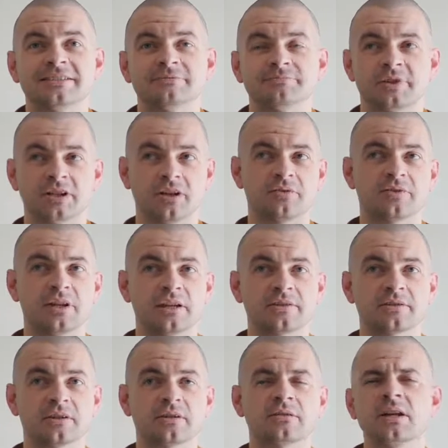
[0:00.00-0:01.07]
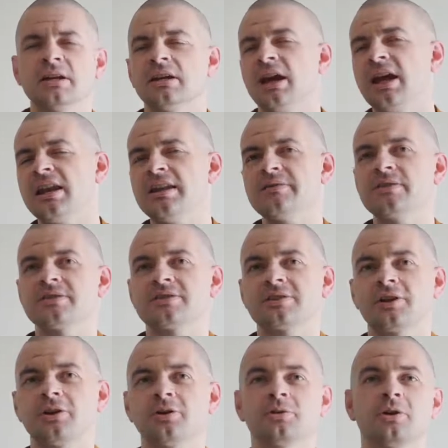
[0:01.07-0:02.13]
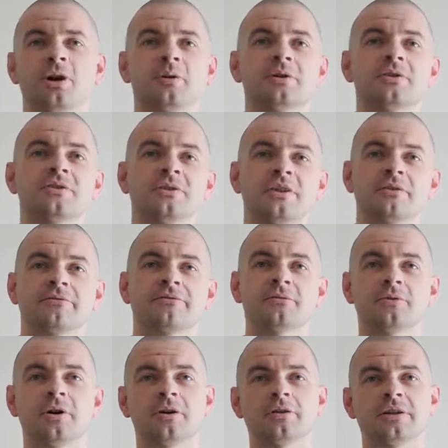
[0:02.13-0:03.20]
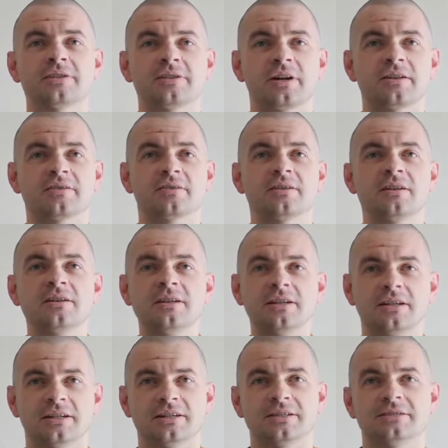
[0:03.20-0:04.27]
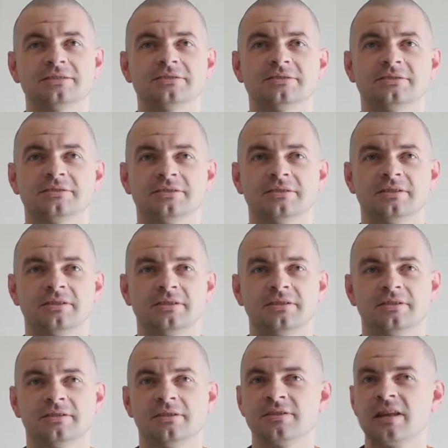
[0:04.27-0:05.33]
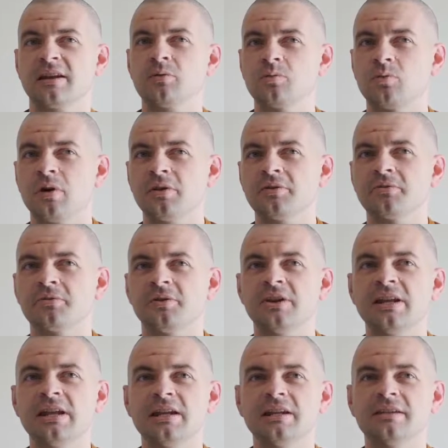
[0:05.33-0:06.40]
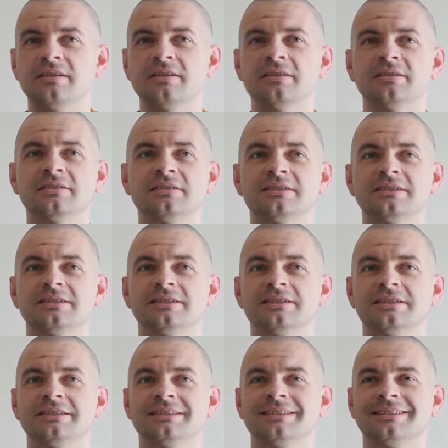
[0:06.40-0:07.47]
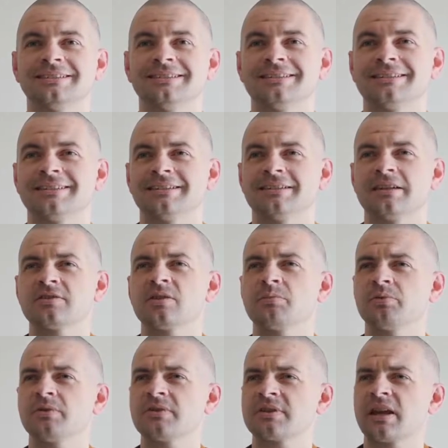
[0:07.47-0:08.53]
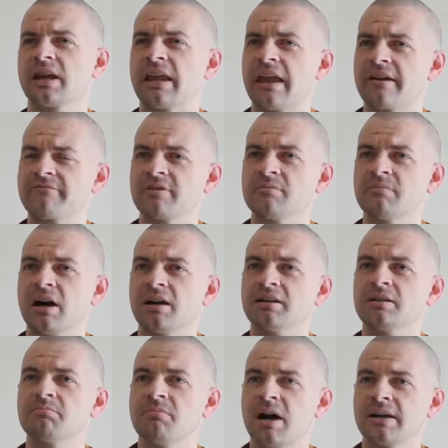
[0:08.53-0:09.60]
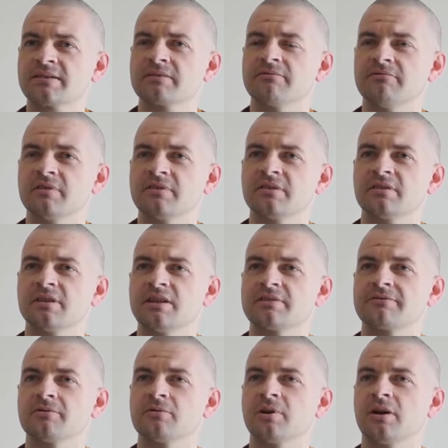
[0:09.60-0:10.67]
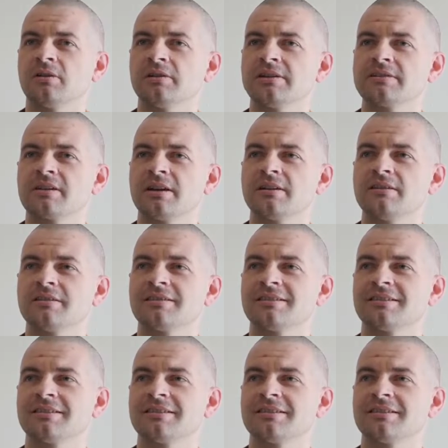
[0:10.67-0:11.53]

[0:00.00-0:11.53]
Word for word: I don't think so. And even so, going to see the 4 holy sites in India, is that a want or a need? Does the Buddha say every monk must visit these 4 holy sites?